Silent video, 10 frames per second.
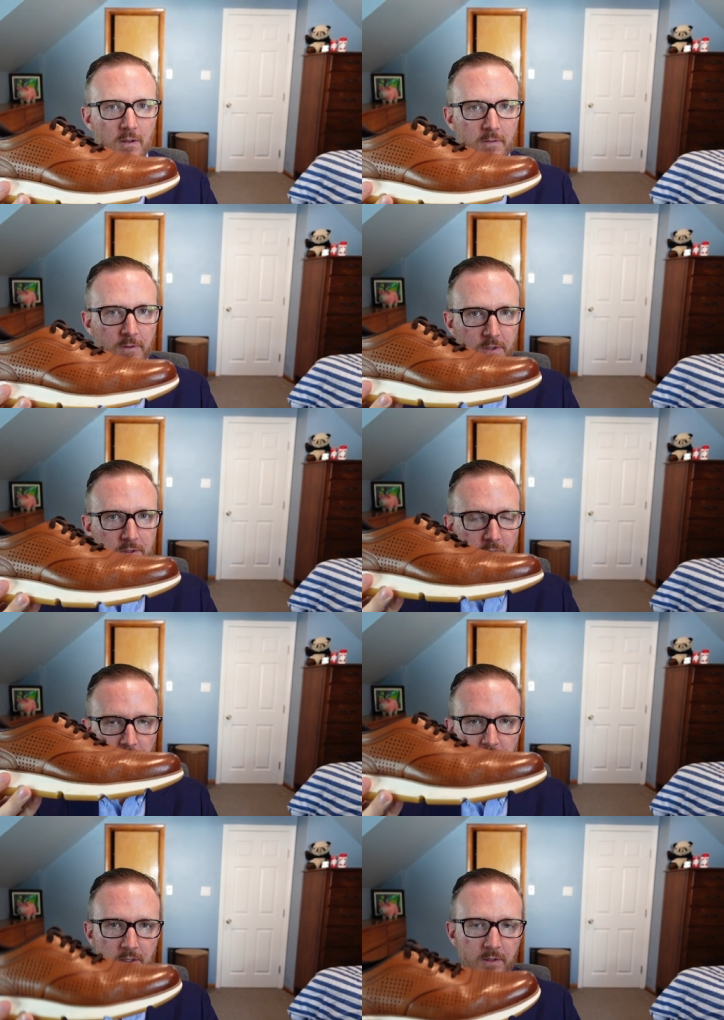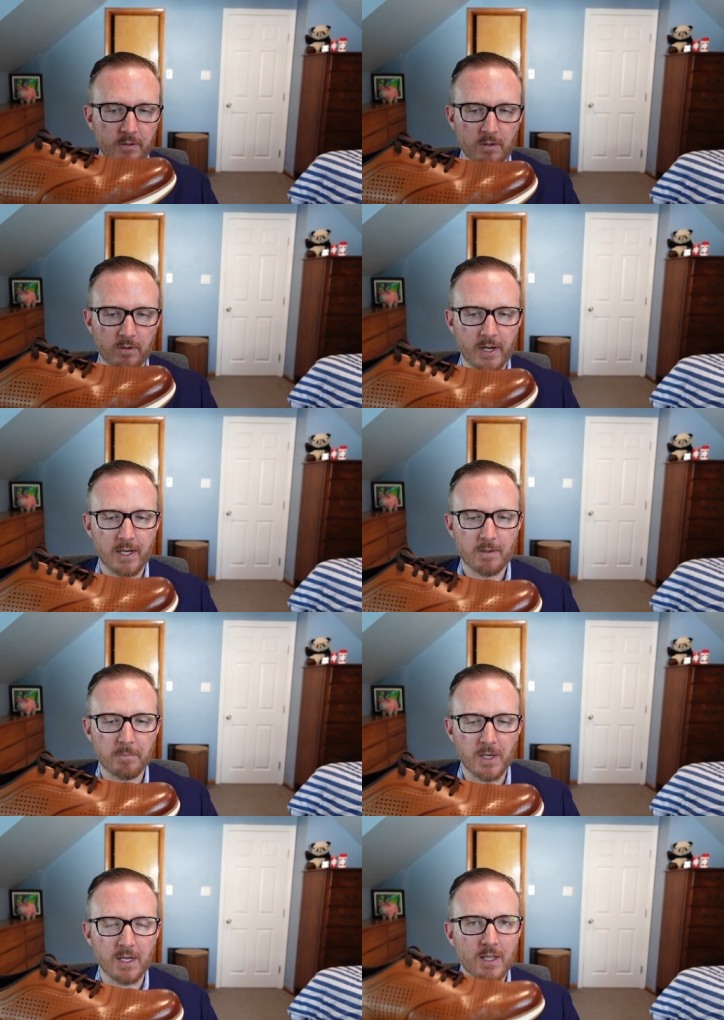first generation Zero
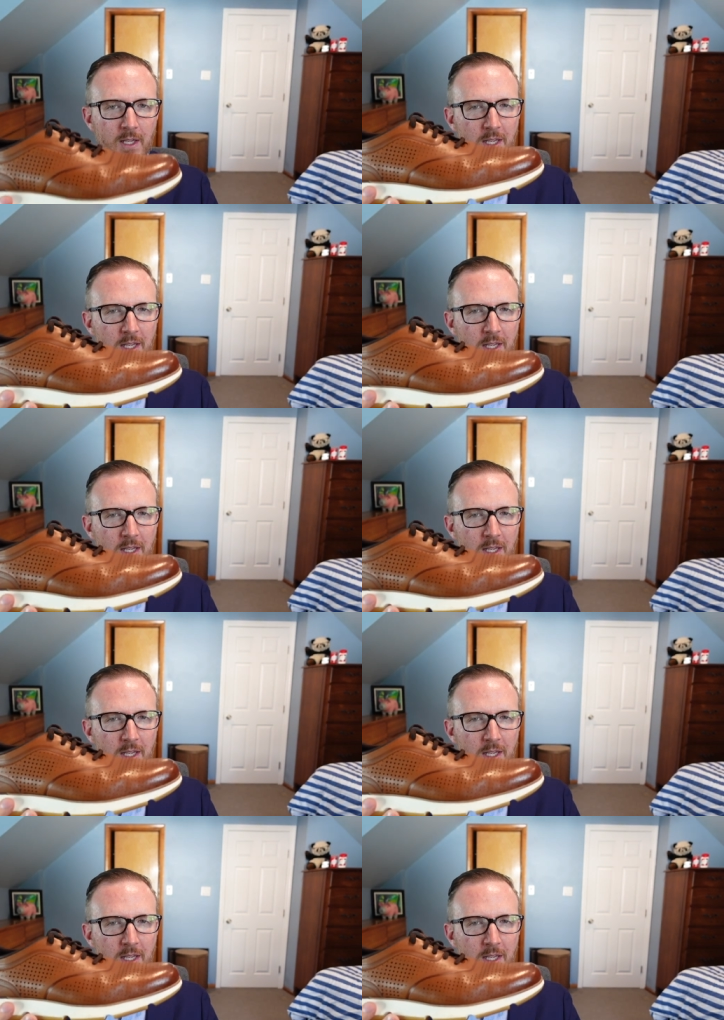Grand, but